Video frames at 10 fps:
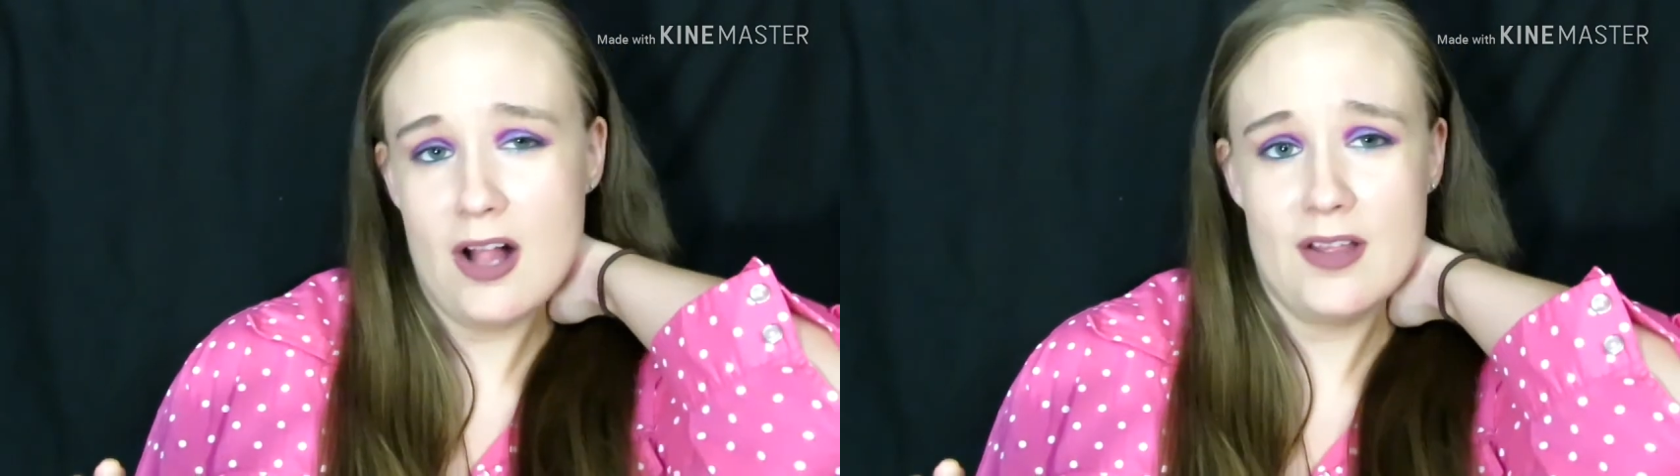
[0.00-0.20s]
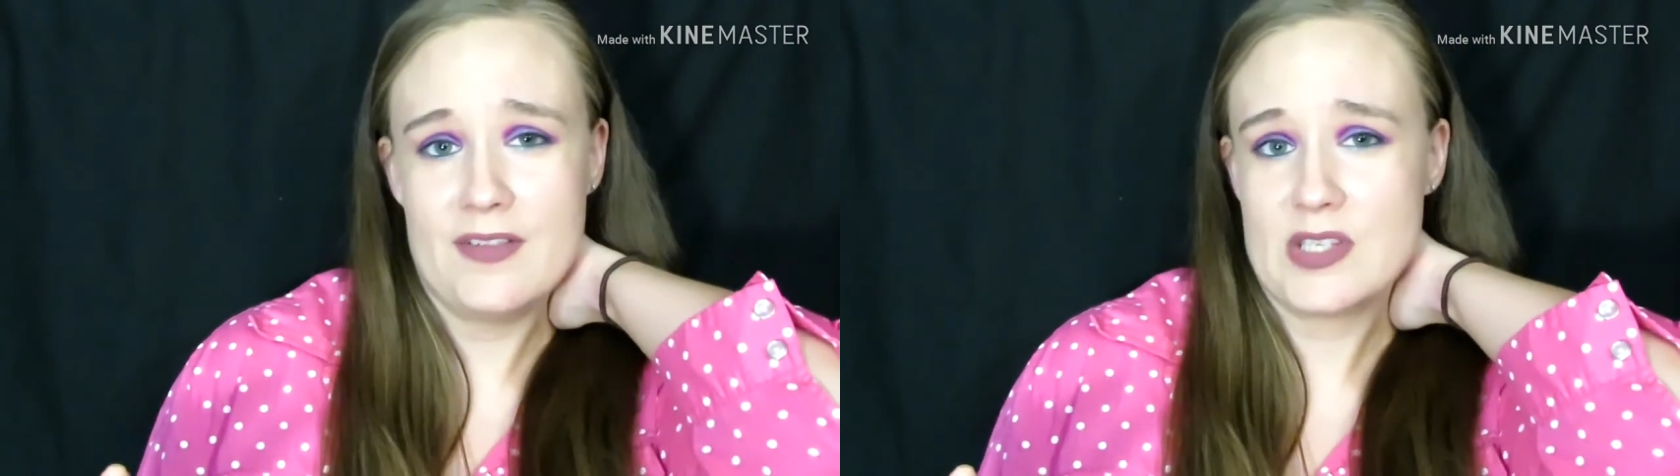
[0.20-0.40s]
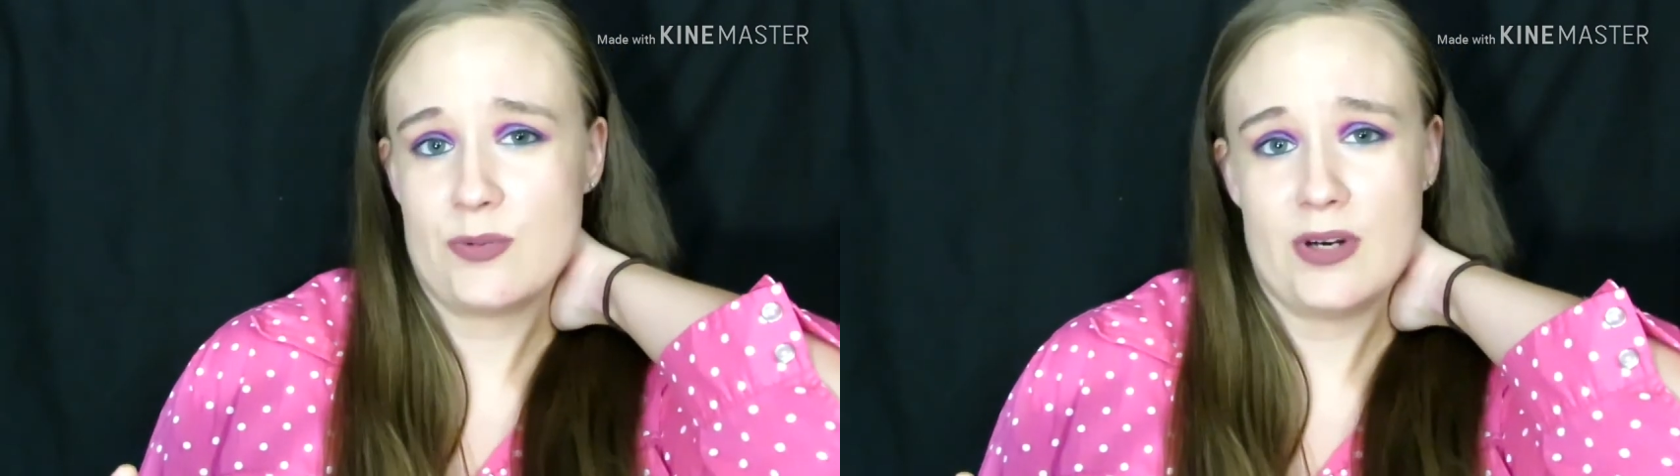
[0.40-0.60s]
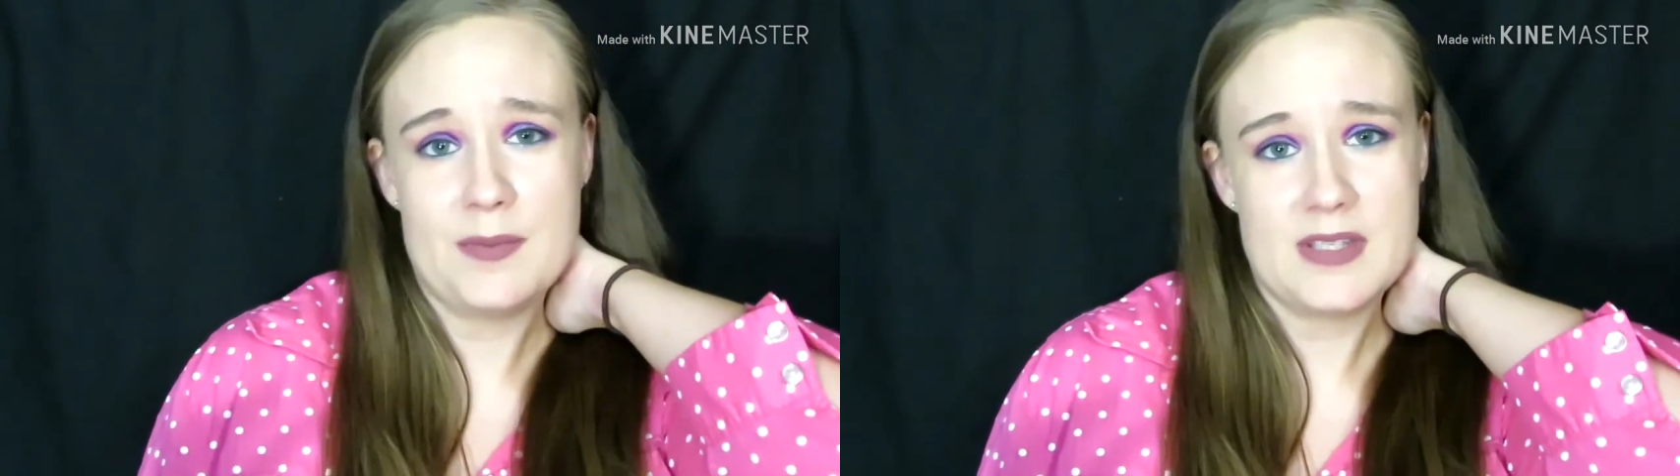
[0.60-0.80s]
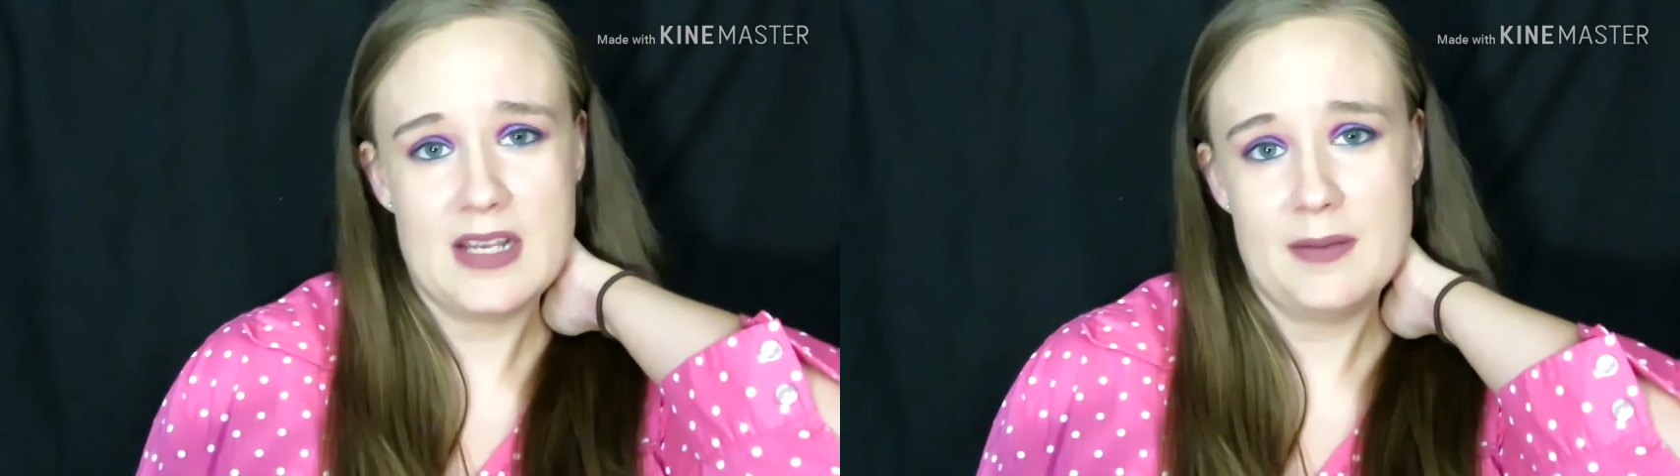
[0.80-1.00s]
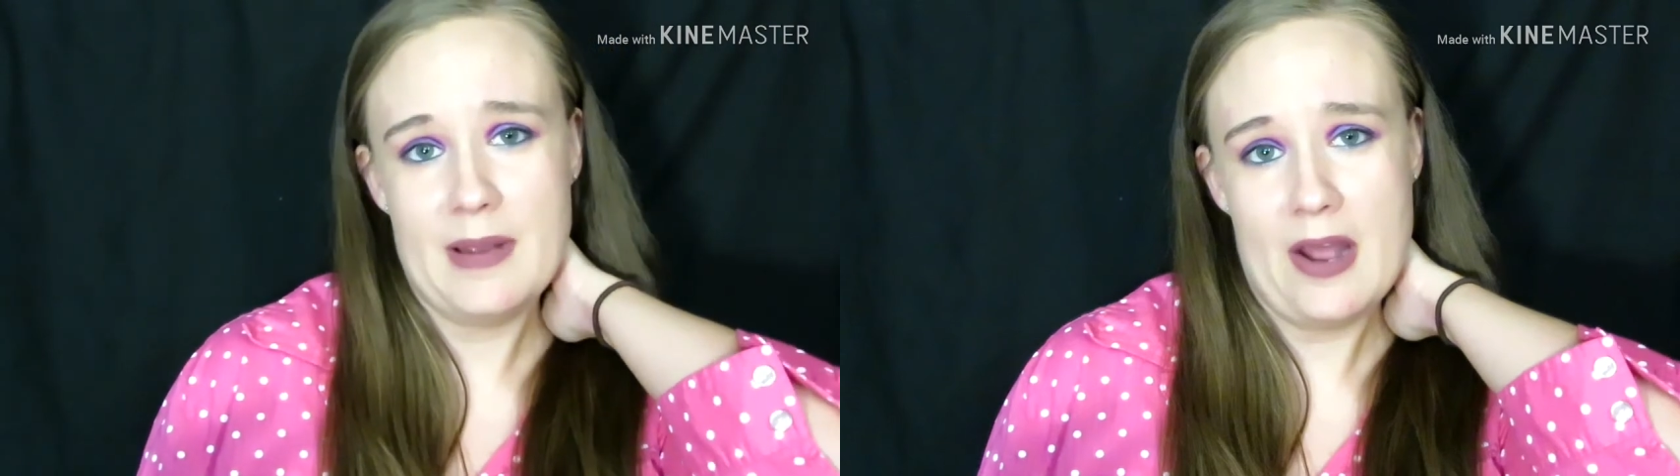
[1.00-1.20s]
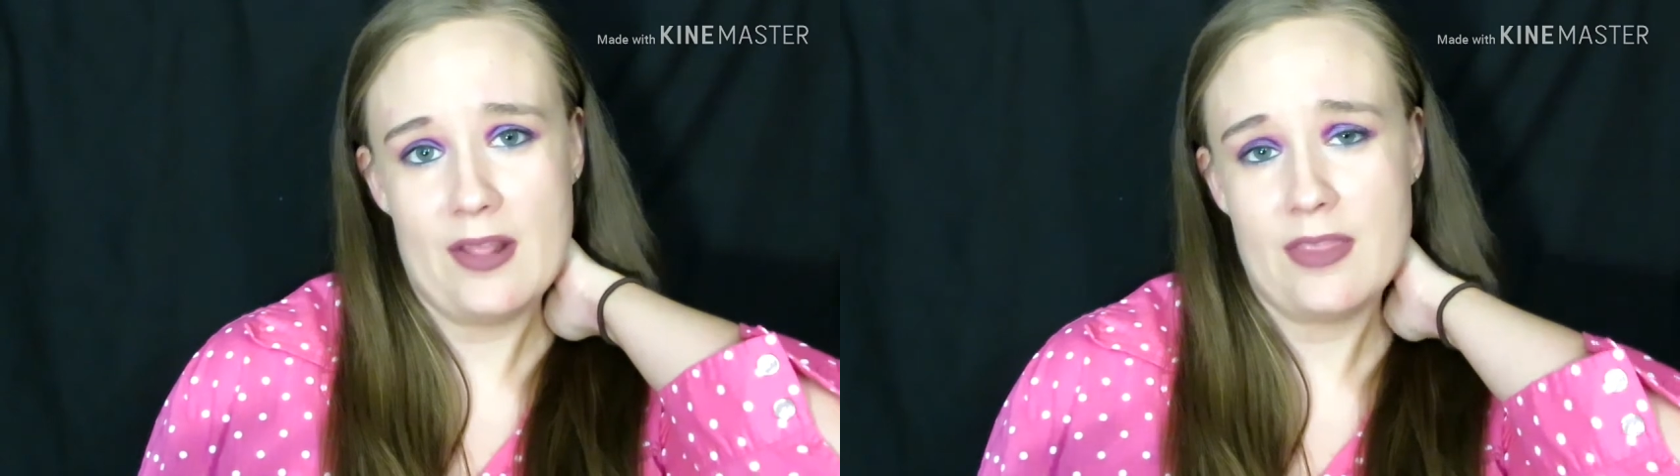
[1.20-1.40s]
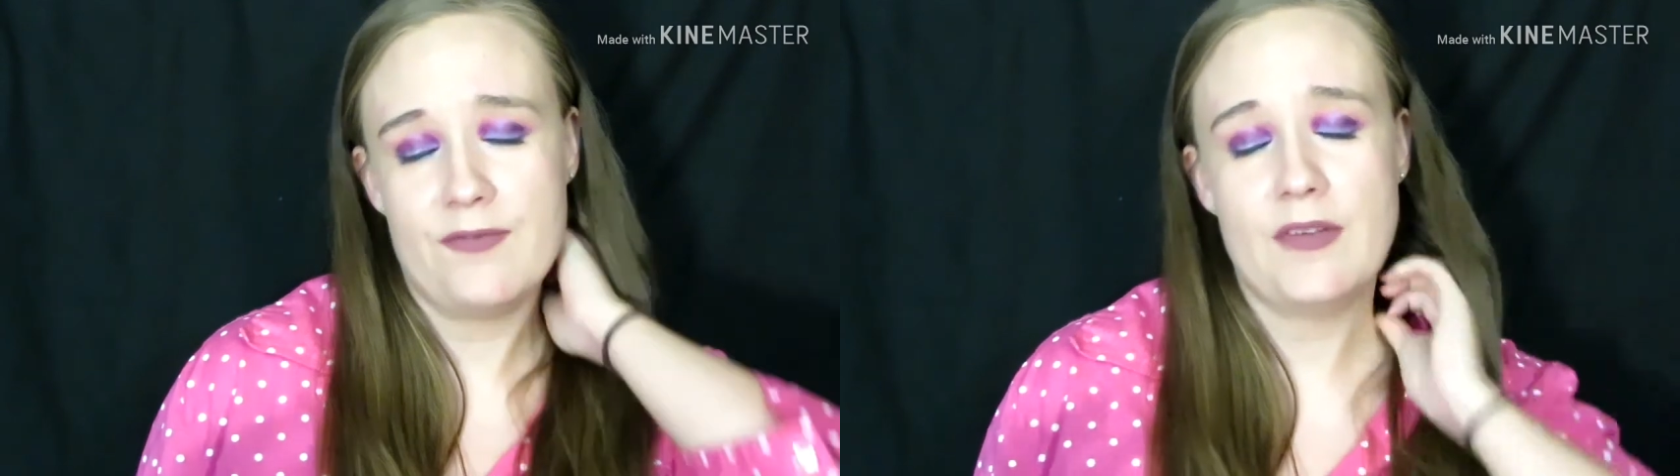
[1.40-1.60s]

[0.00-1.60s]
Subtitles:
all of us were upset about it.